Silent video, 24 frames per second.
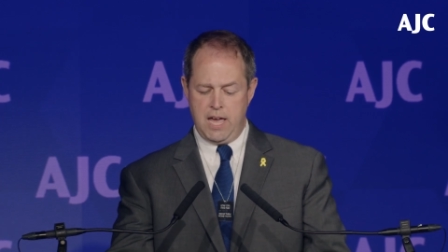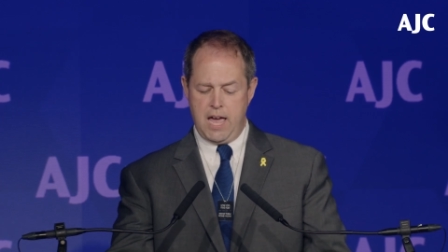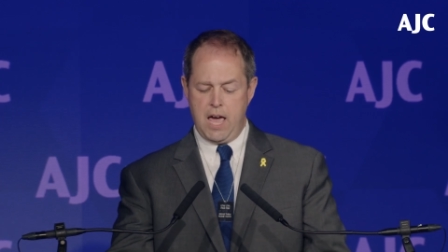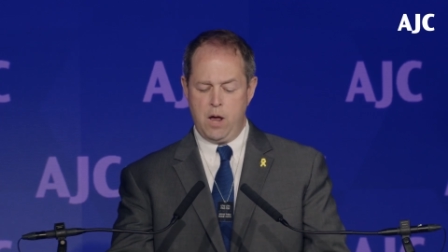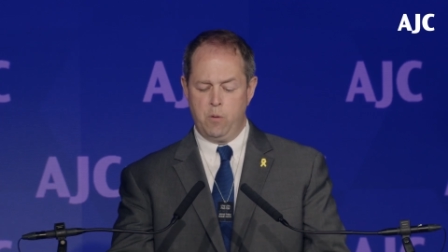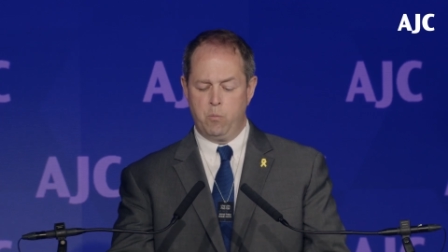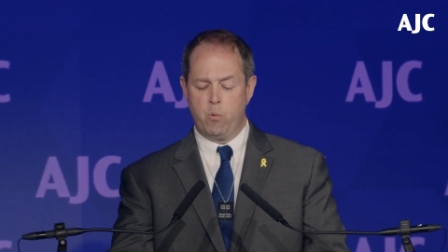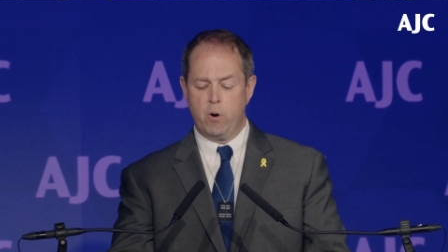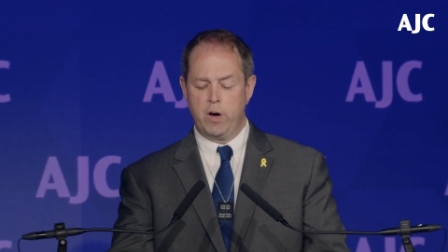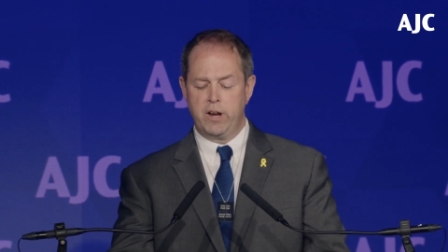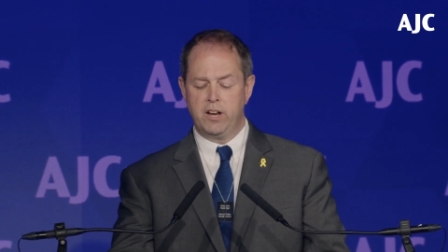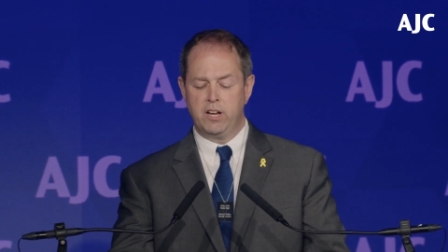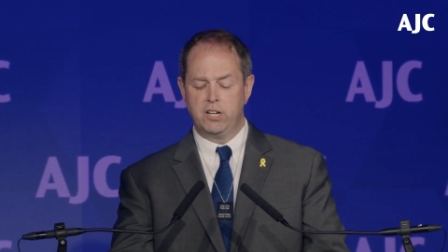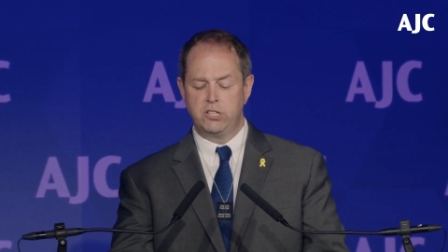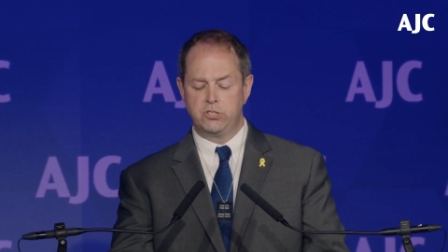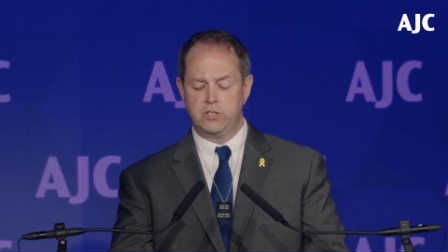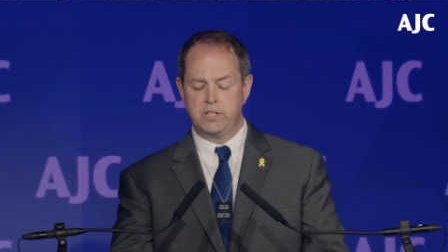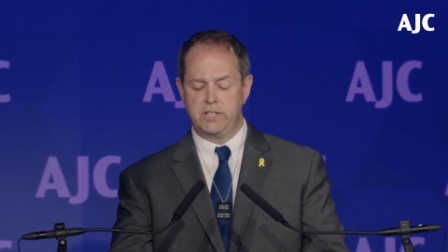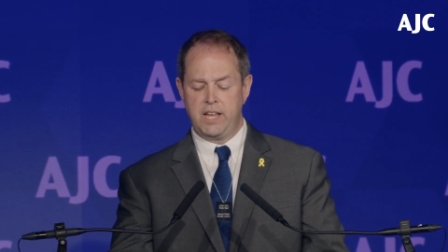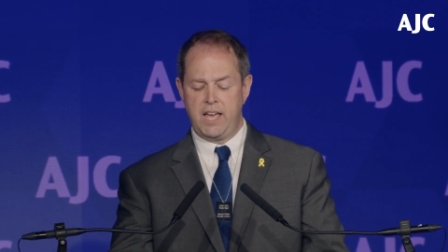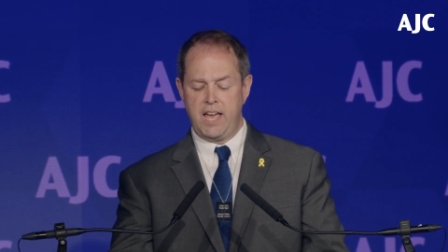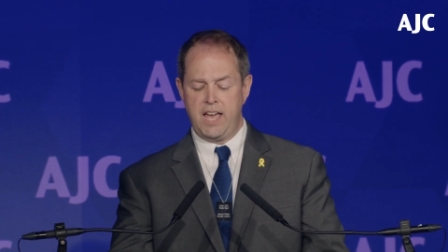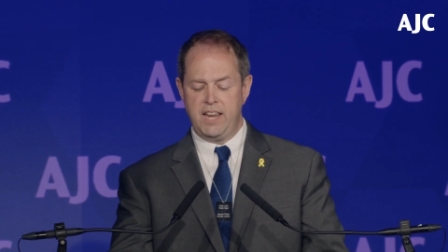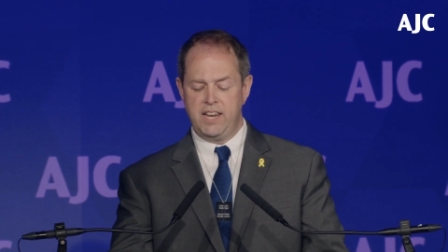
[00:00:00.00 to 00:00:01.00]
at
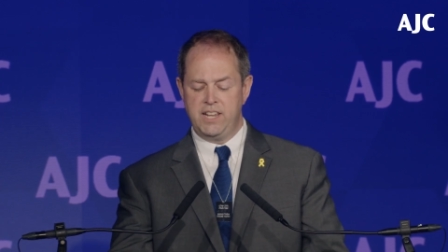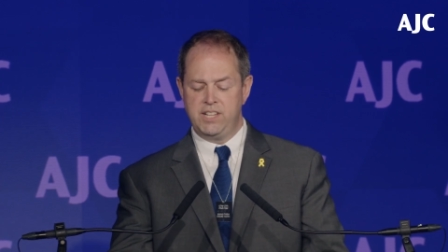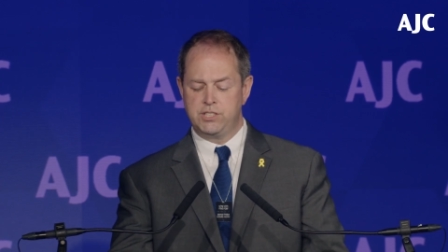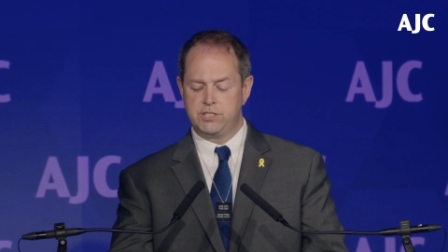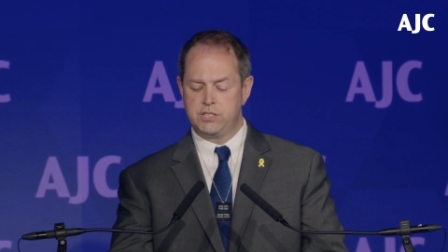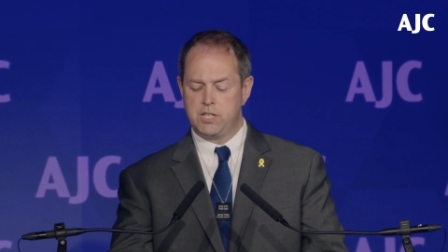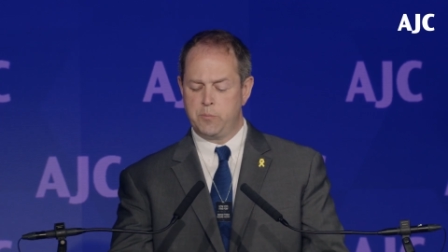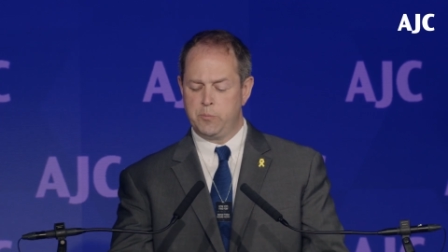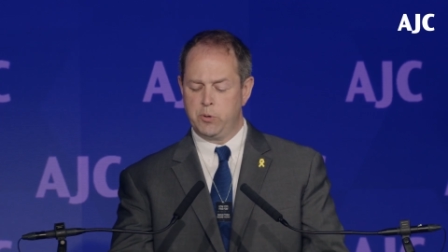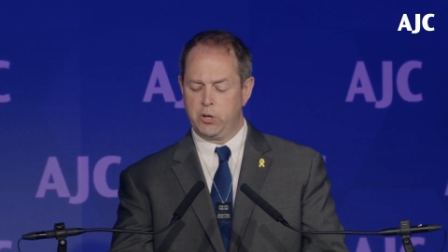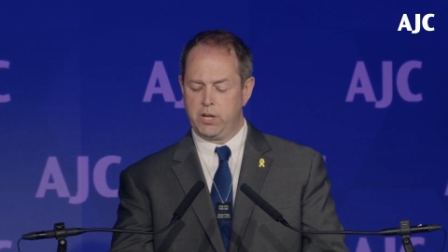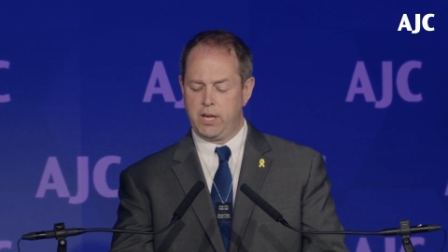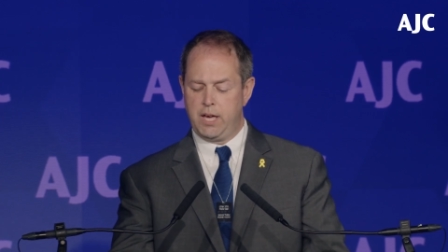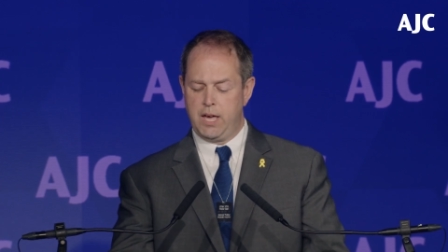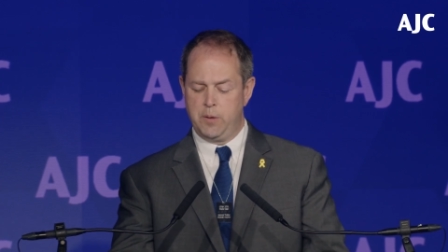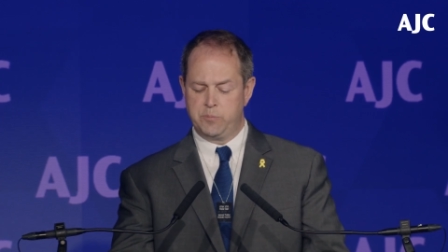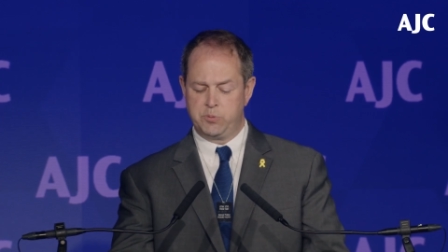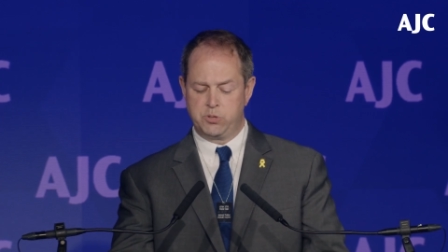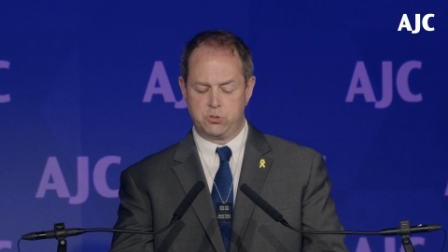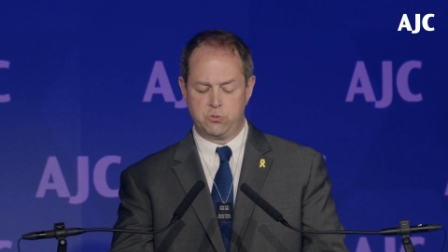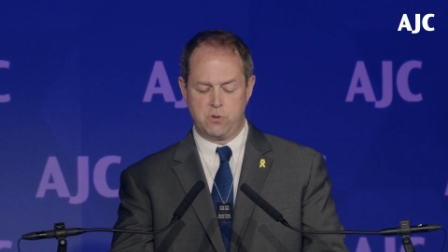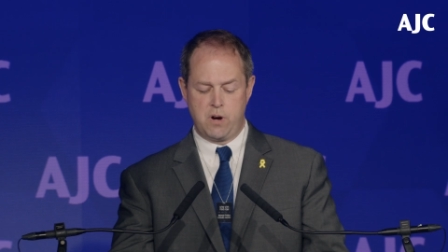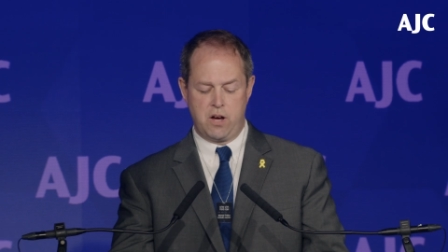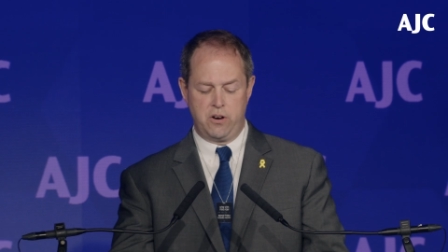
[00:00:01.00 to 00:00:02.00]
180 summer
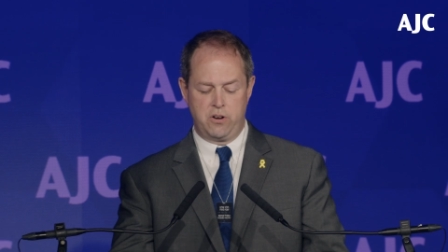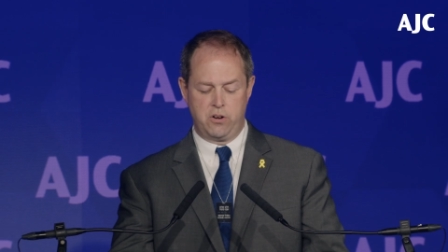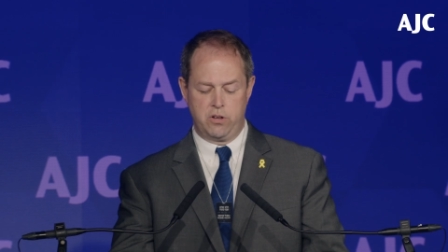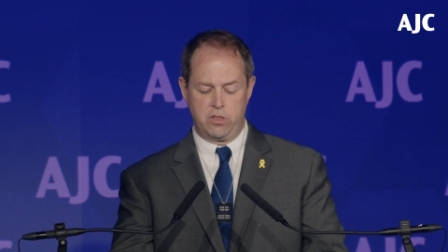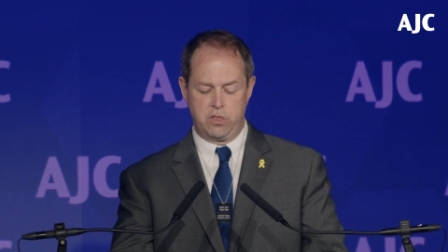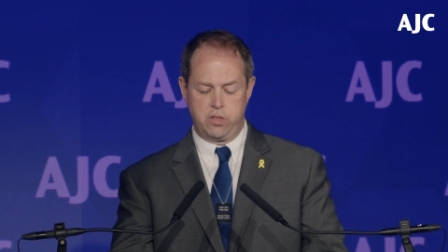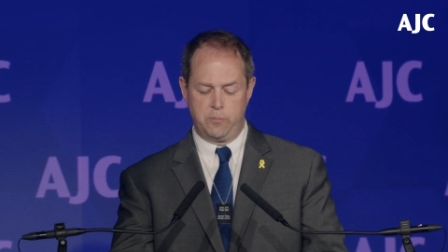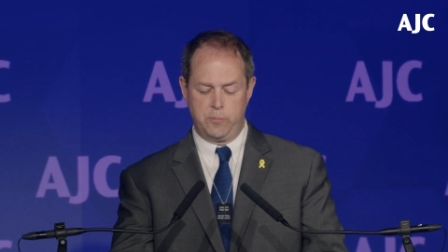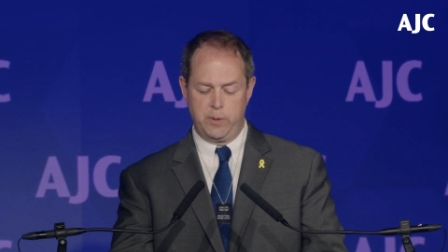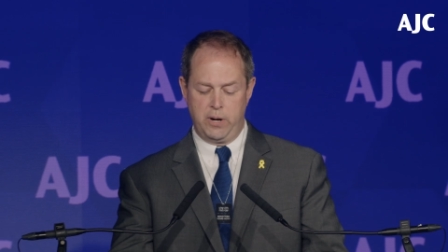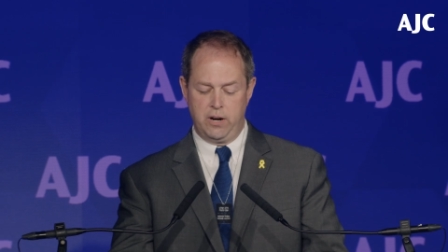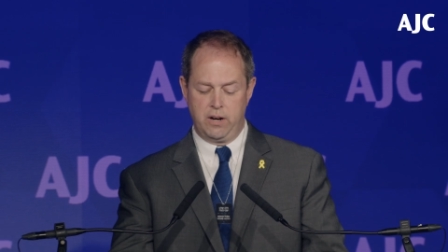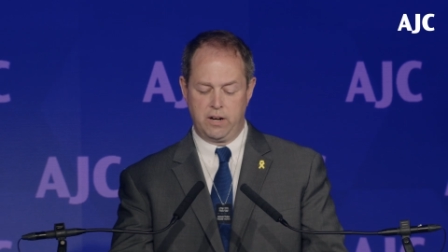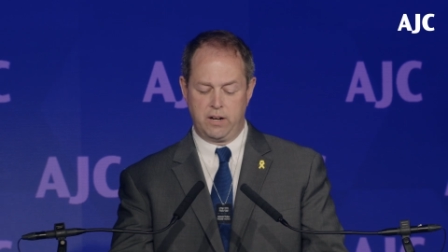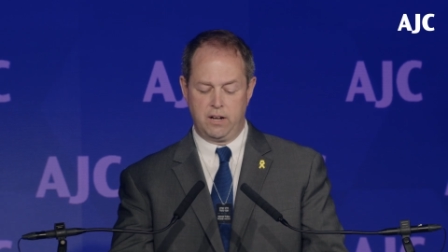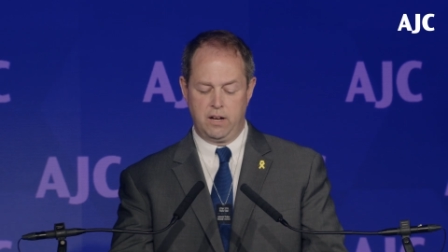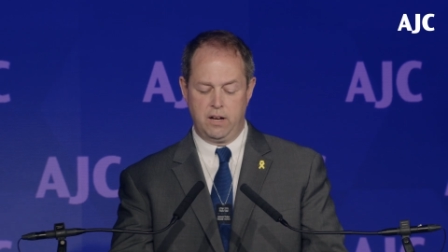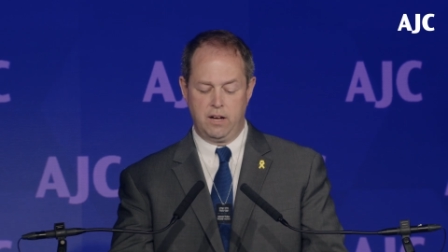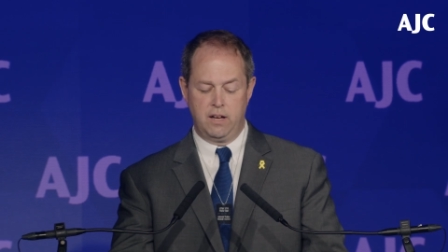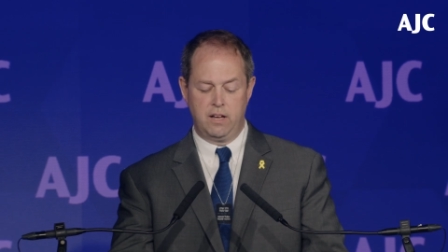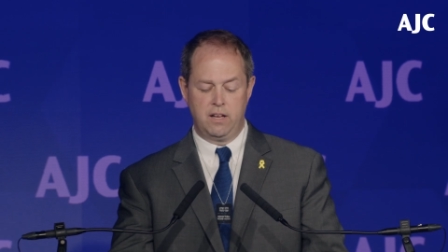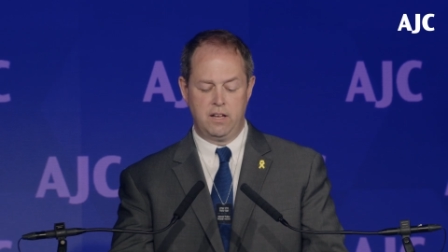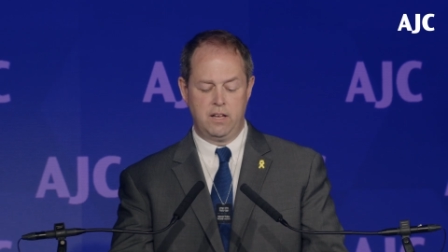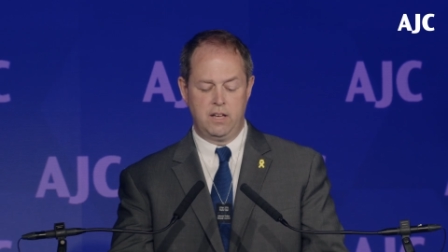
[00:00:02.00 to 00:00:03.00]
camps throughout North America.